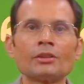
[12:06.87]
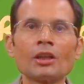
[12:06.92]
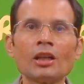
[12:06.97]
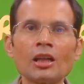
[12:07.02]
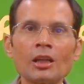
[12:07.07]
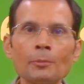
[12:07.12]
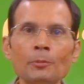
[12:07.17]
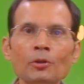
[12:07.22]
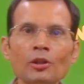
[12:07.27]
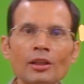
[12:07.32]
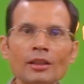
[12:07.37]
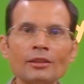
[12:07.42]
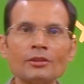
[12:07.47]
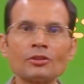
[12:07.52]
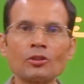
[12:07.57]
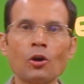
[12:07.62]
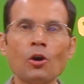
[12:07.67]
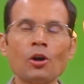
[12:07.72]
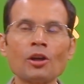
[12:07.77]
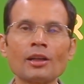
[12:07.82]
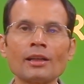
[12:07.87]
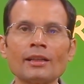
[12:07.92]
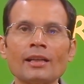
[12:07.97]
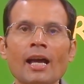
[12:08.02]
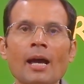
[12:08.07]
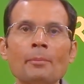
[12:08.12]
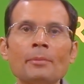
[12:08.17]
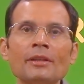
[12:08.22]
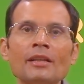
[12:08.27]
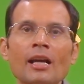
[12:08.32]
turbulence or
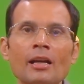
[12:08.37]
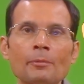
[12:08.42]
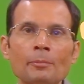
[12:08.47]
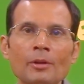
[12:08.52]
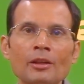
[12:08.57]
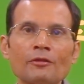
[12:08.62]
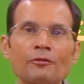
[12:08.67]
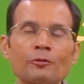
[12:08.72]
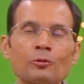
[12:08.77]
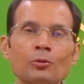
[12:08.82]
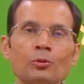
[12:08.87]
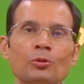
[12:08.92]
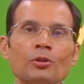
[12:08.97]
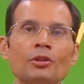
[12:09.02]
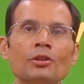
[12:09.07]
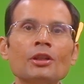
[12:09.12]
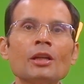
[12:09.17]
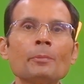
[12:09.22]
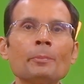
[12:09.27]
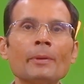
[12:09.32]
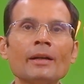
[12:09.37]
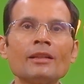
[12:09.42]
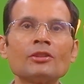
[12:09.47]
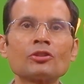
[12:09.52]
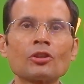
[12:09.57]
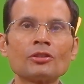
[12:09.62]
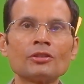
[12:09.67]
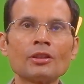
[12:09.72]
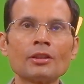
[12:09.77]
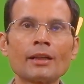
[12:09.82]
laminar blood flow
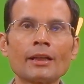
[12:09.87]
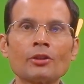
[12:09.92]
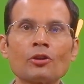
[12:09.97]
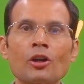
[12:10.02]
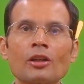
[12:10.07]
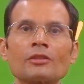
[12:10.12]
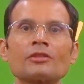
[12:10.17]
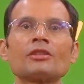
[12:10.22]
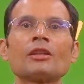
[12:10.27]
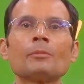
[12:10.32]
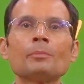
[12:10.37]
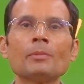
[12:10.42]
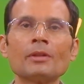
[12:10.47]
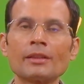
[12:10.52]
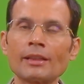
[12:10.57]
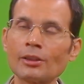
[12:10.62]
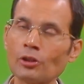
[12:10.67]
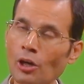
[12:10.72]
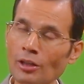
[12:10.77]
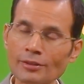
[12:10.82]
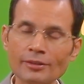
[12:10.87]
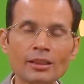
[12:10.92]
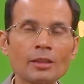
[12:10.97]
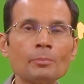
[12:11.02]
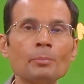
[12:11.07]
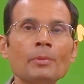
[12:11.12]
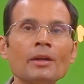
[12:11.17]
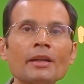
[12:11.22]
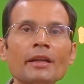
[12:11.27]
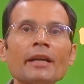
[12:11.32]
depends on the Reynolds number. Reynolds
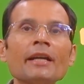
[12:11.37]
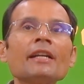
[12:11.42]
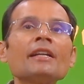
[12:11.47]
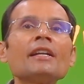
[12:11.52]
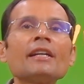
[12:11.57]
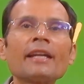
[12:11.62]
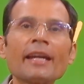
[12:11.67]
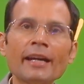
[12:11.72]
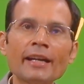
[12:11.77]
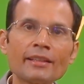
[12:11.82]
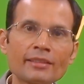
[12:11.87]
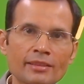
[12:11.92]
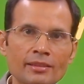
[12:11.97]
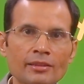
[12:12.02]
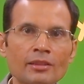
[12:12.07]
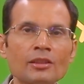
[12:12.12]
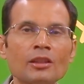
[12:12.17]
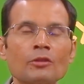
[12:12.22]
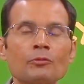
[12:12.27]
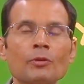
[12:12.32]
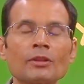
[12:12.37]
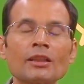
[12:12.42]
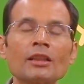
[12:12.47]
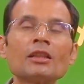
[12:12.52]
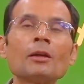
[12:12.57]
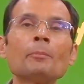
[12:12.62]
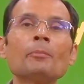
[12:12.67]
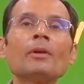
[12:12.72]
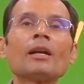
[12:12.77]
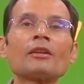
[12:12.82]
number indicates
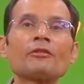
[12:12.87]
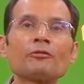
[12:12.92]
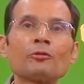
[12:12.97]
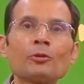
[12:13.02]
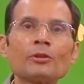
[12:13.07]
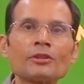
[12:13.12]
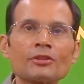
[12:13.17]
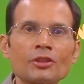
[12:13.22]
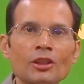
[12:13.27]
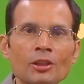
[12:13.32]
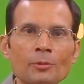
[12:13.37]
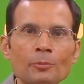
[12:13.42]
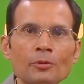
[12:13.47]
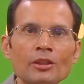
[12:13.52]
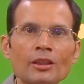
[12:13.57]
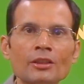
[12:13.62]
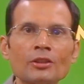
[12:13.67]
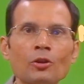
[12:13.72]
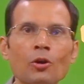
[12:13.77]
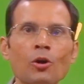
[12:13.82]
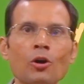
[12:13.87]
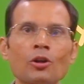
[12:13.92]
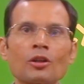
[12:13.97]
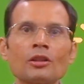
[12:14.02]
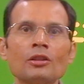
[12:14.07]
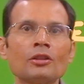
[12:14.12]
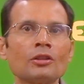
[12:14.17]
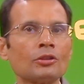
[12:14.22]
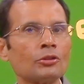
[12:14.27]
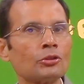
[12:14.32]
whether the blood flow is turbulent or